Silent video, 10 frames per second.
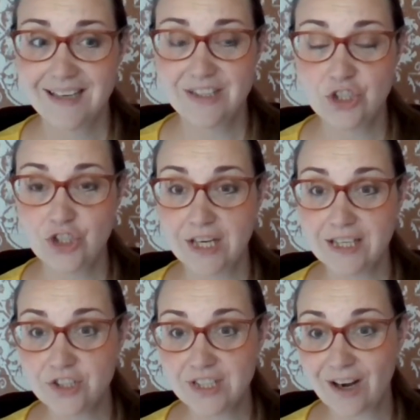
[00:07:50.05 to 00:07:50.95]
and
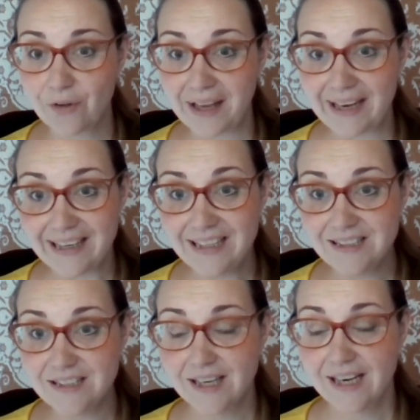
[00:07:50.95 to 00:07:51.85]
changing how they
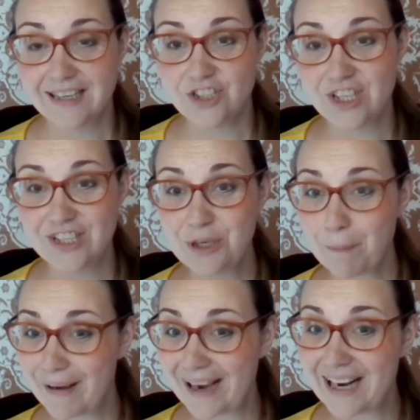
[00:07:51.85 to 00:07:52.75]
eat and
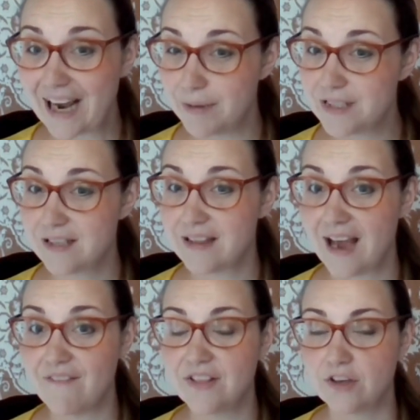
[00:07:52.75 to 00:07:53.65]
changing bad habits that they
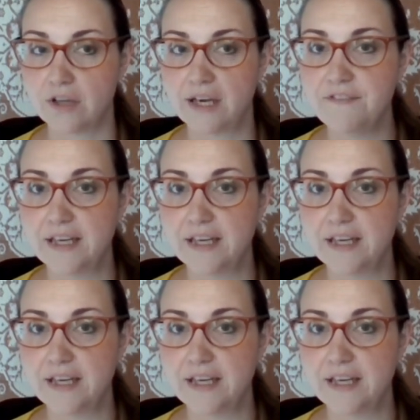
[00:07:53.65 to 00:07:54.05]
have in their life,